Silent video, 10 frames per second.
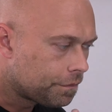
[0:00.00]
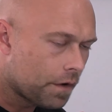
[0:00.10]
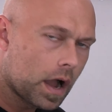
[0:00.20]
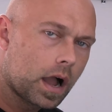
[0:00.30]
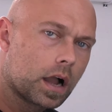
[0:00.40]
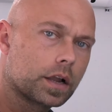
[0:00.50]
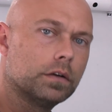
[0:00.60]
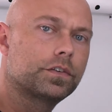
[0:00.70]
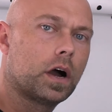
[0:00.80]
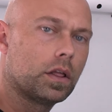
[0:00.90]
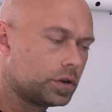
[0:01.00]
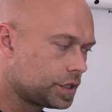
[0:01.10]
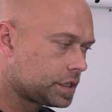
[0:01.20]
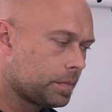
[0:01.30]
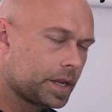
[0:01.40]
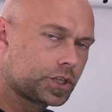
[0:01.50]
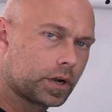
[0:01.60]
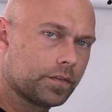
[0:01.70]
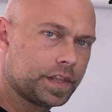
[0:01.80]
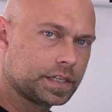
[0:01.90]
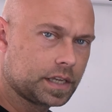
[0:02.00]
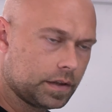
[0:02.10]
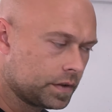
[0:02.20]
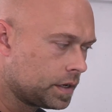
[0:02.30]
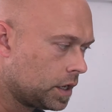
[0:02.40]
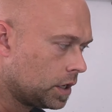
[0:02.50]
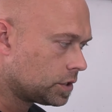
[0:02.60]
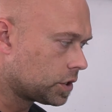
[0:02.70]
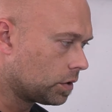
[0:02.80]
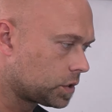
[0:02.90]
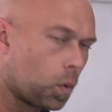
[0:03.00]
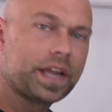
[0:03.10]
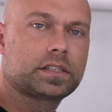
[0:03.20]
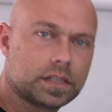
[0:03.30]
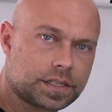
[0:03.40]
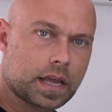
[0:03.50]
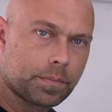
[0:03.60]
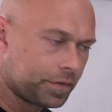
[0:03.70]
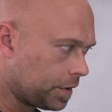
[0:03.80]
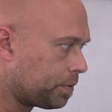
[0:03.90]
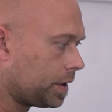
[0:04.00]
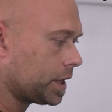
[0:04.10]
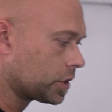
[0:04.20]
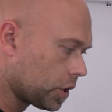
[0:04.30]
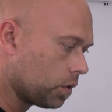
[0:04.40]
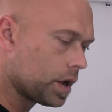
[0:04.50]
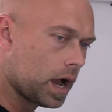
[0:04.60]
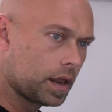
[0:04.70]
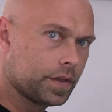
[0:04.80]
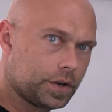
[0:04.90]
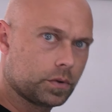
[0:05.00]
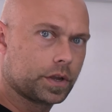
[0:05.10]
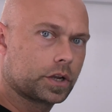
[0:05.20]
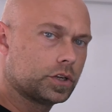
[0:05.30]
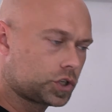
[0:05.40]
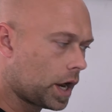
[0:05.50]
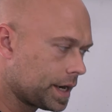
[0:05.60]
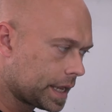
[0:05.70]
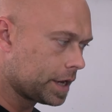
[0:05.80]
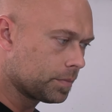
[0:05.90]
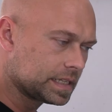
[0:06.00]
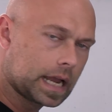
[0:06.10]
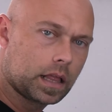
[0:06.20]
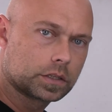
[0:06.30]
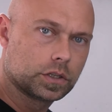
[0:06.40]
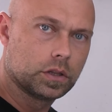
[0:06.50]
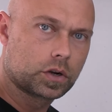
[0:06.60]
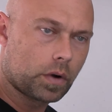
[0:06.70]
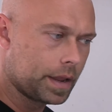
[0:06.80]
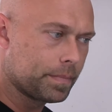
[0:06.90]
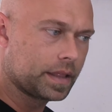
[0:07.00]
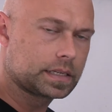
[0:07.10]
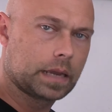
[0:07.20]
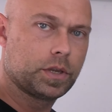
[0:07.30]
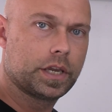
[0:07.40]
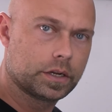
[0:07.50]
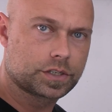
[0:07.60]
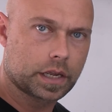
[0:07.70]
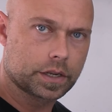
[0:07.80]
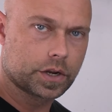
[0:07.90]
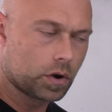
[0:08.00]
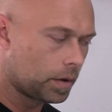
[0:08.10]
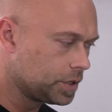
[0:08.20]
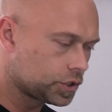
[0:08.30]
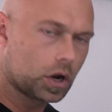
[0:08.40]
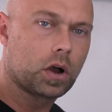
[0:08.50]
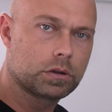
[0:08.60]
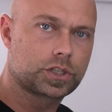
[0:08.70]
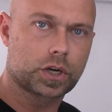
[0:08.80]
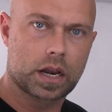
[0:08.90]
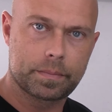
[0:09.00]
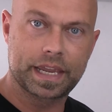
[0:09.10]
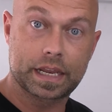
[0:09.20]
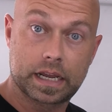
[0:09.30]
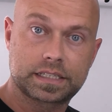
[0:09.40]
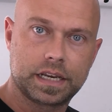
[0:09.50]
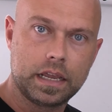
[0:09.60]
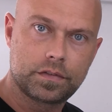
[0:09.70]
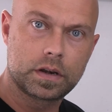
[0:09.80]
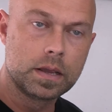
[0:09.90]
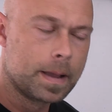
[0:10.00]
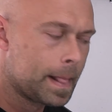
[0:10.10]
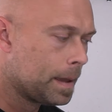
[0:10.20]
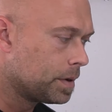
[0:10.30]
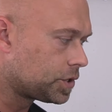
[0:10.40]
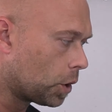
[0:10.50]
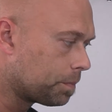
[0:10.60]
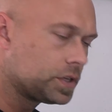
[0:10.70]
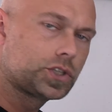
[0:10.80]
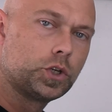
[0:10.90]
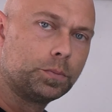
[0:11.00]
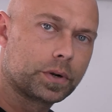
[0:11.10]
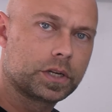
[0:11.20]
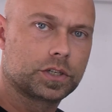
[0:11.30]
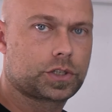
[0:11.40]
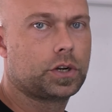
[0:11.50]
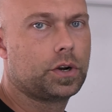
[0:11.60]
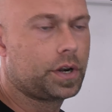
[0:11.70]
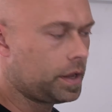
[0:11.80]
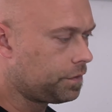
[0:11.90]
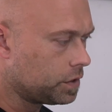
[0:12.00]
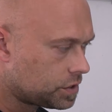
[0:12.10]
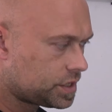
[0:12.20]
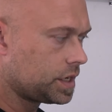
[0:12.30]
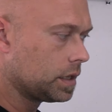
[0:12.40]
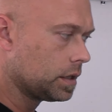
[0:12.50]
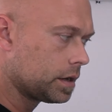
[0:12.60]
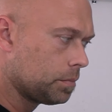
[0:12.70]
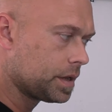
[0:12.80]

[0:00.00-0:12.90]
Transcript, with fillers: fog of color just to make sure everything's even. So it's a wasted step if you're putting a coat on and then doing a, trying to get your metallic to look right by the time you hit your second coat. I mean, you should always try to make it nice and even, but don't be super concerned if you see a little